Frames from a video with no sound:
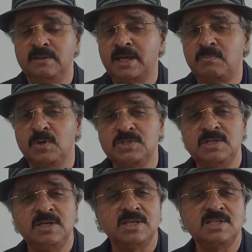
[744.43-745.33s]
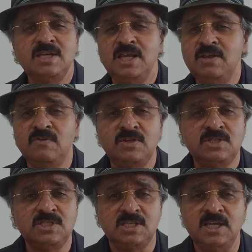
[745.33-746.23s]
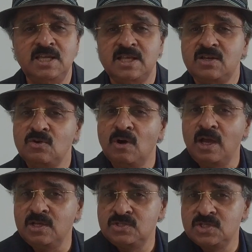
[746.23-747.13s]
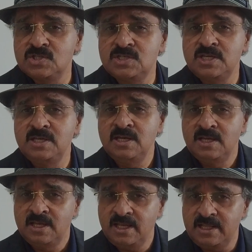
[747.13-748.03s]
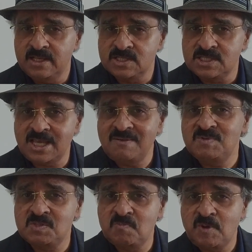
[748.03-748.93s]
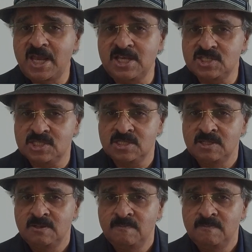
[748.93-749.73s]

That person doesn't even see that you are existing in the same space,